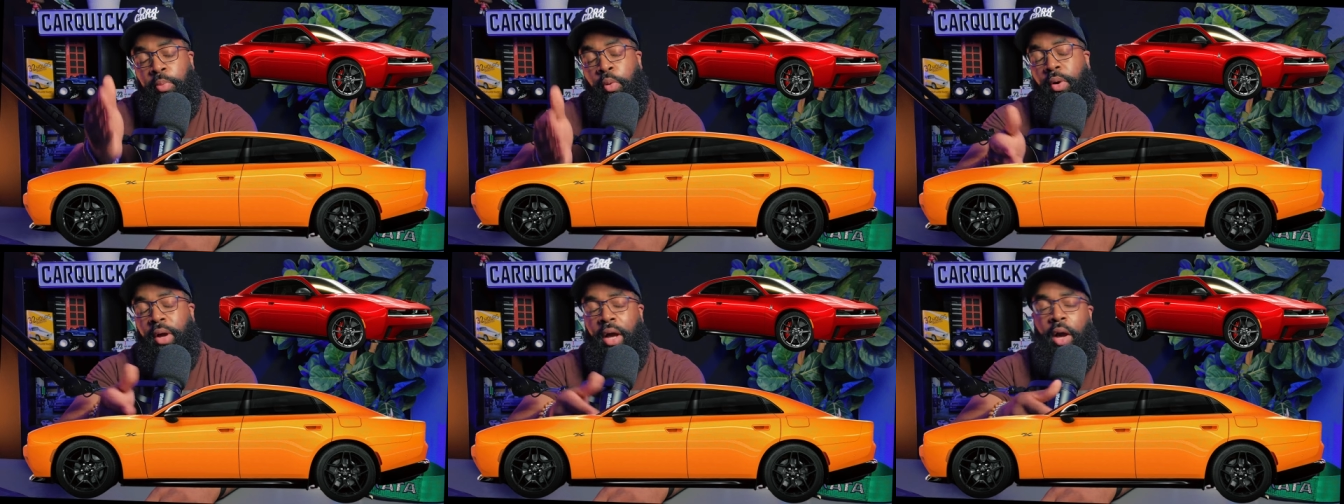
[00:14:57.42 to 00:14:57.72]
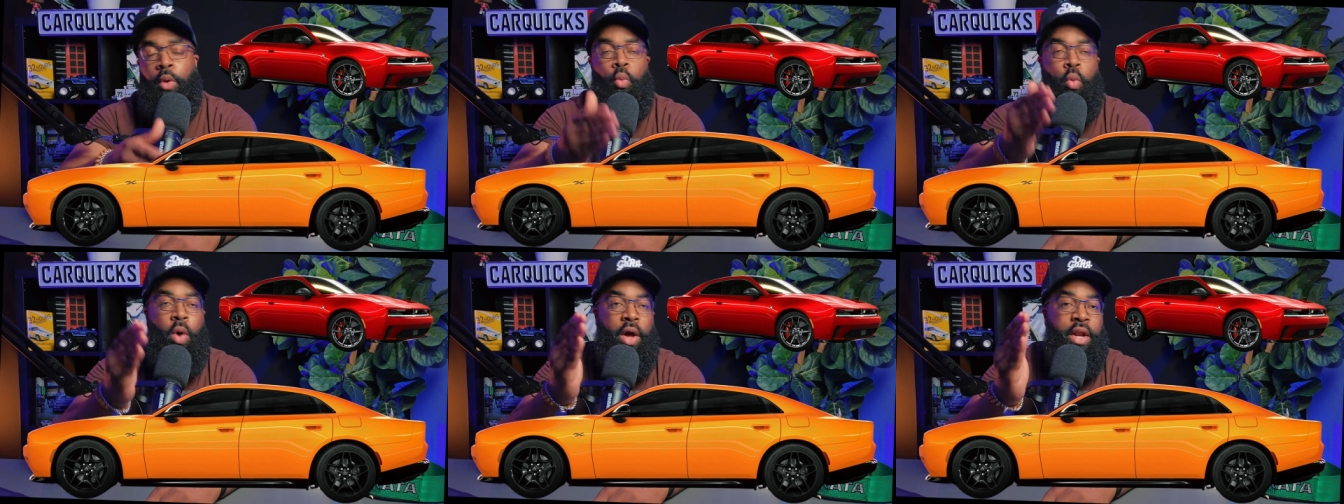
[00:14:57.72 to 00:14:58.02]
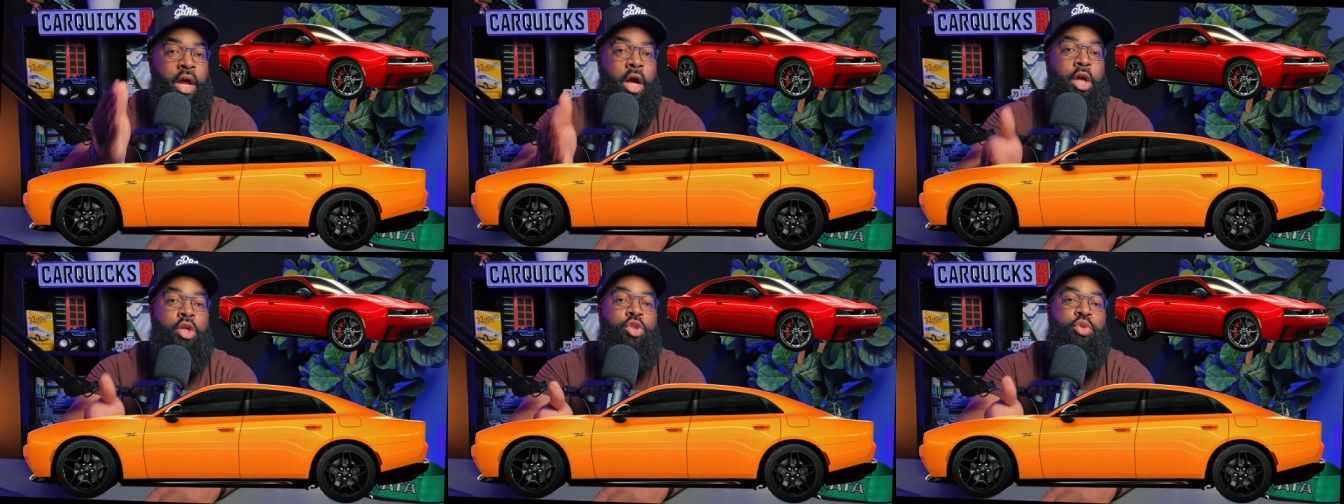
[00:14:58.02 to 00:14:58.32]
one
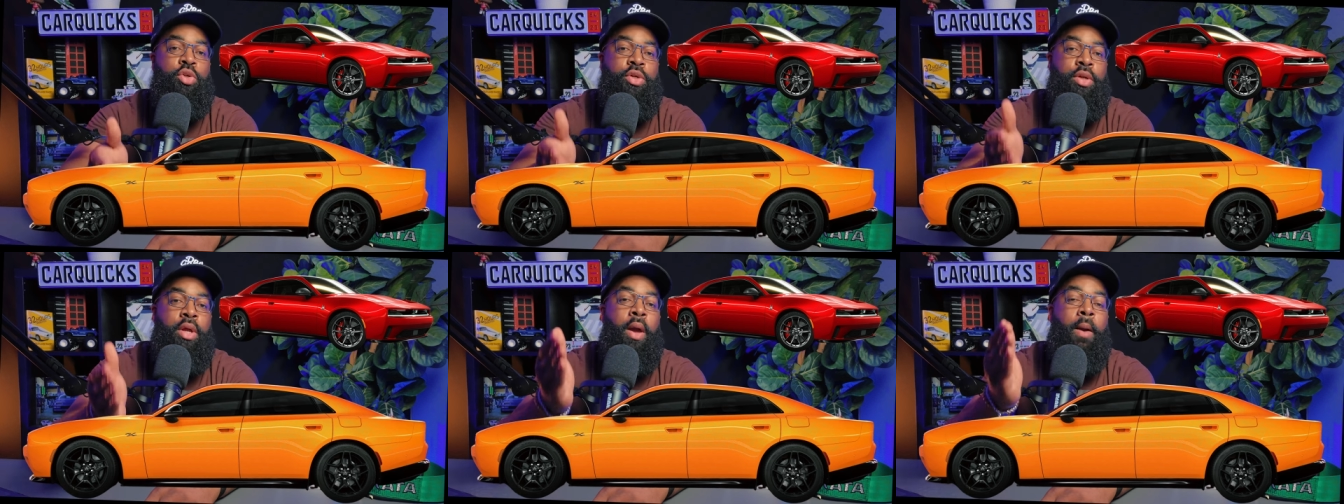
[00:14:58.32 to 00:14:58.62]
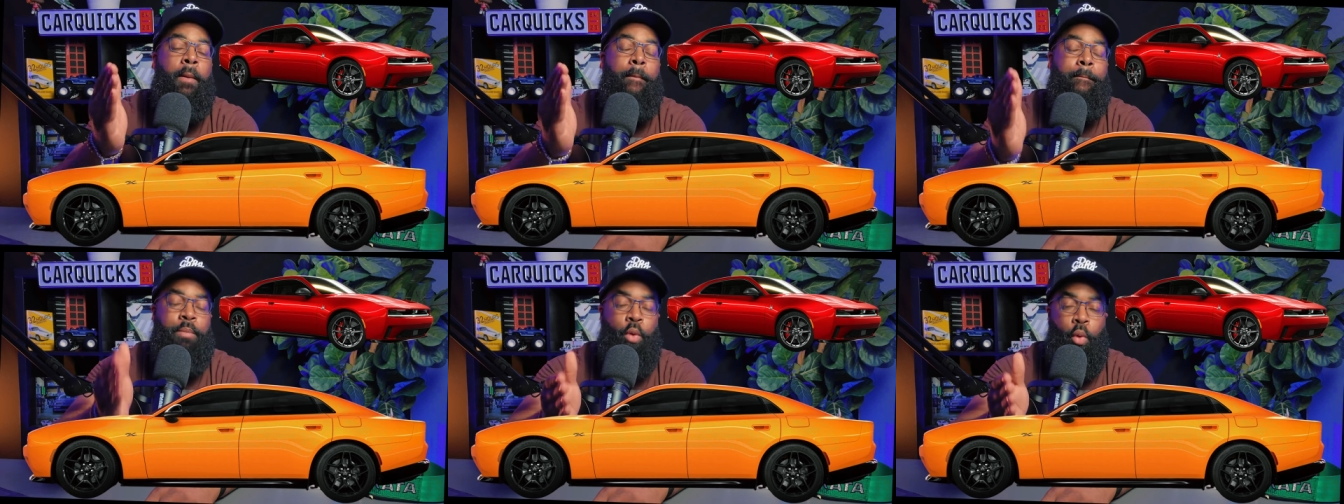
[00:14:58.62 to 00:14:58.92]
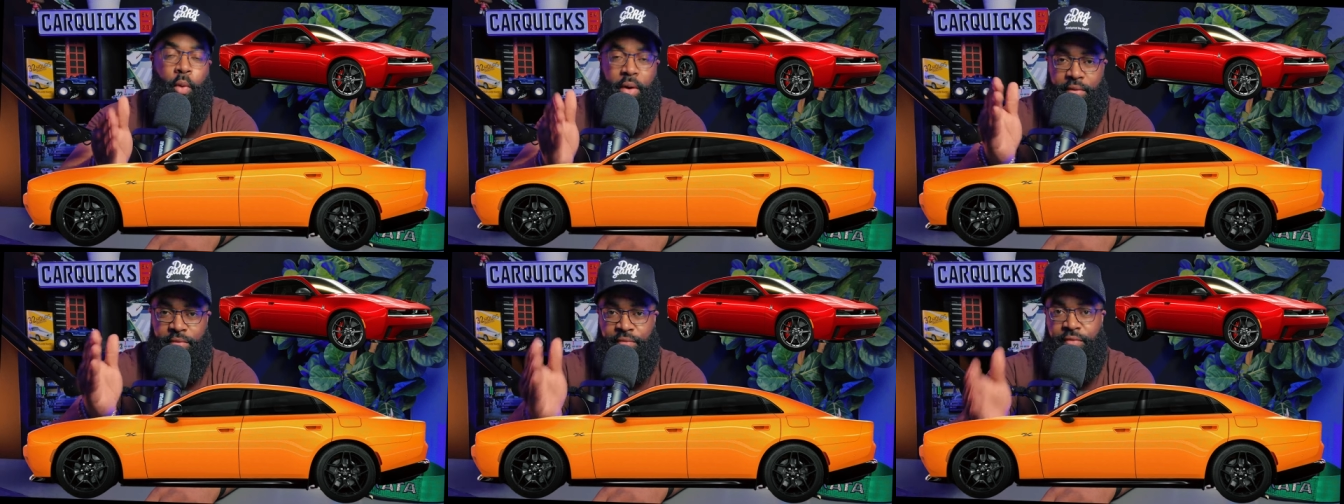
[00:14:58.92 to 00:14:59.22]
hundred
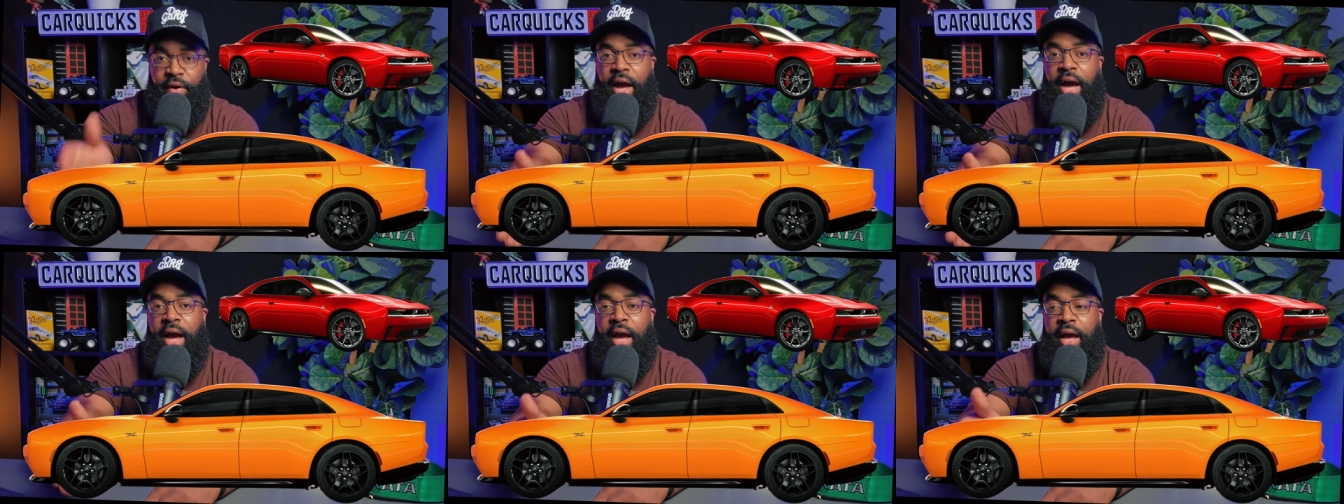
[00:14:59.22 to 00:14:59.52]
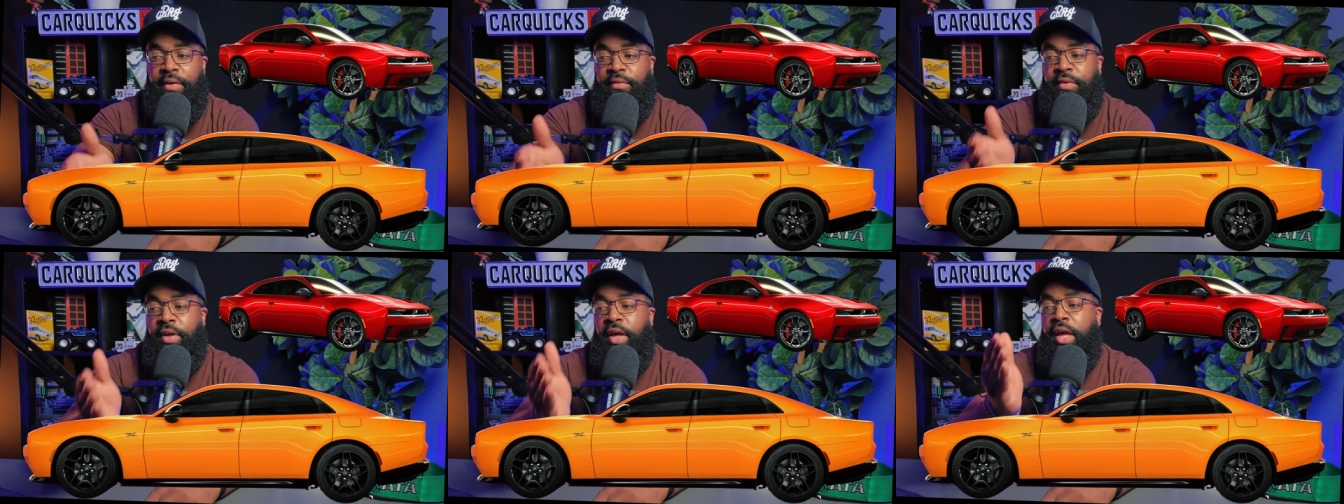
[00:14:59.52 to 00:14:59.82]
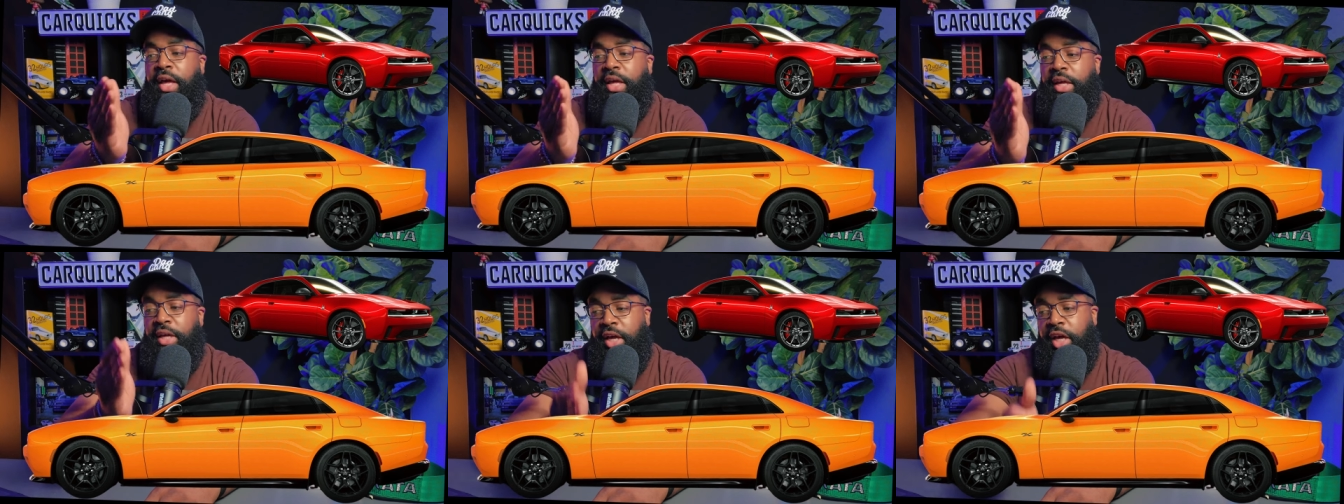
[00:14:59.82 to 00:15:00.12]
point five
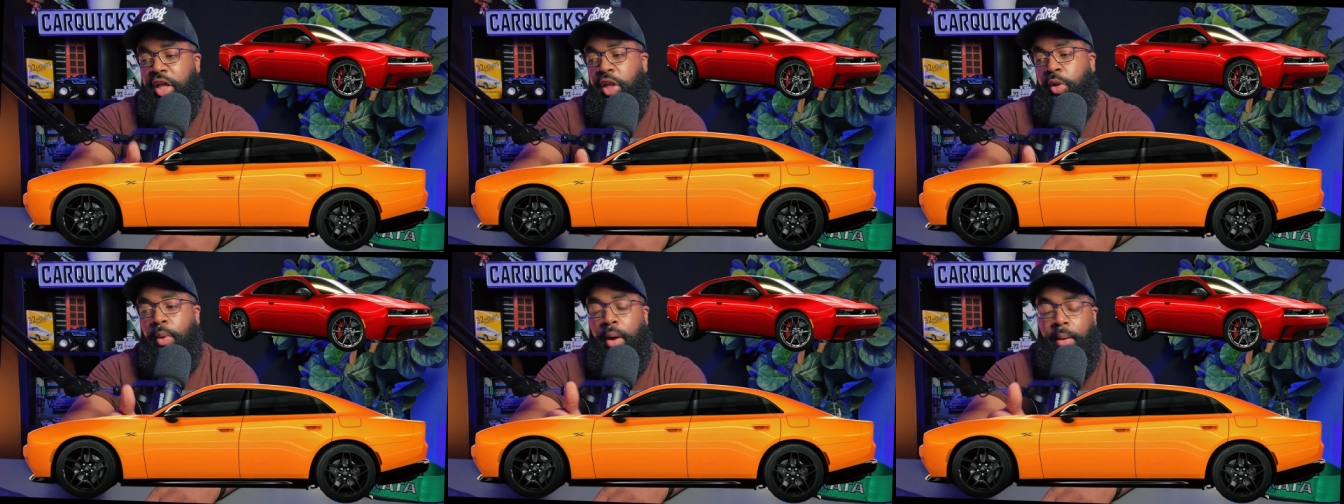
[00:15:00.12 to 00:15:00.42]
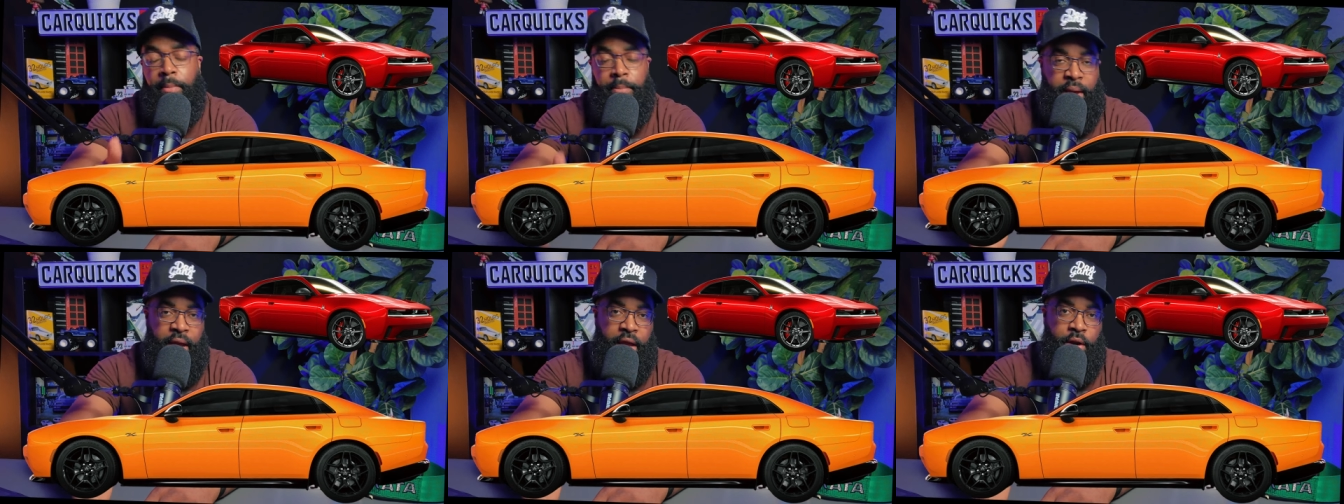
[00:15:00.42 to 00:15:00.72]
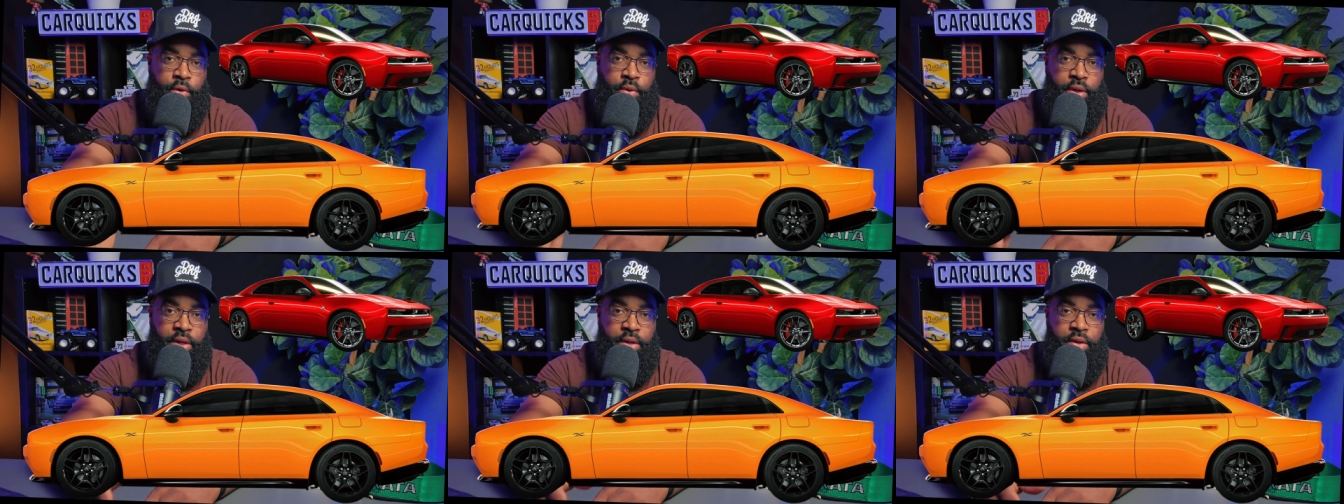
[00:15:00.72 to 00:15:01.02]
kilowatt
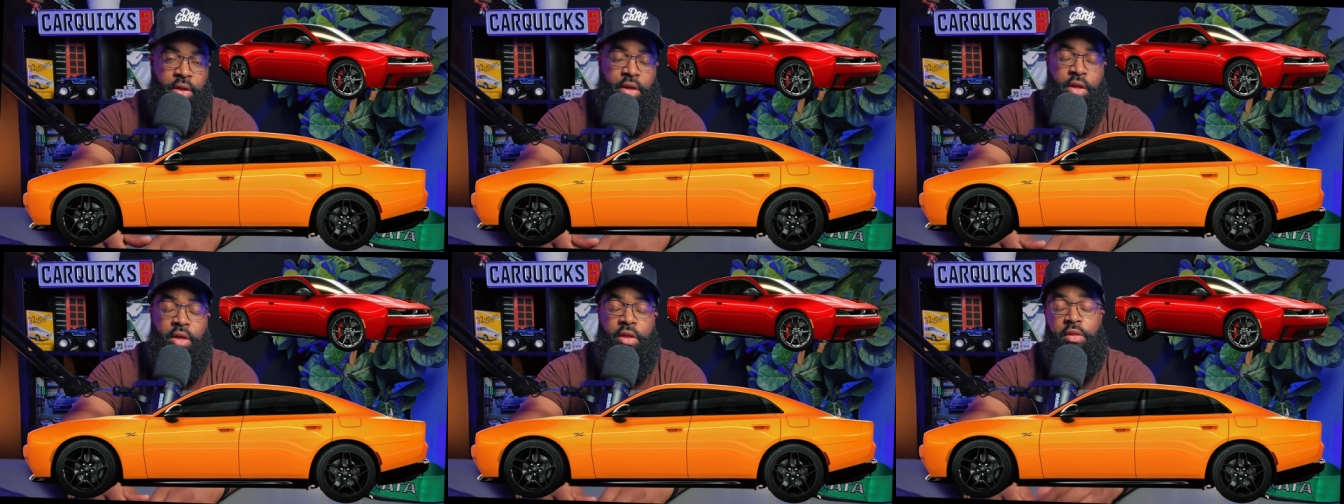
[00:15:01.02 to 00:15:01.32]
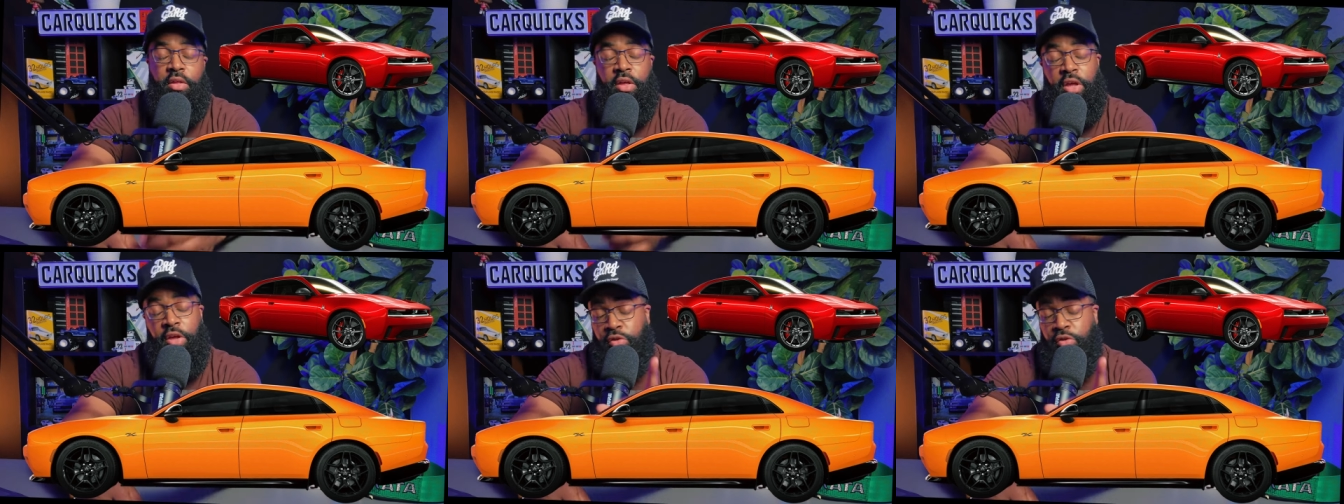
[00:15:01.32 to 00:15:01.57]
battery. It's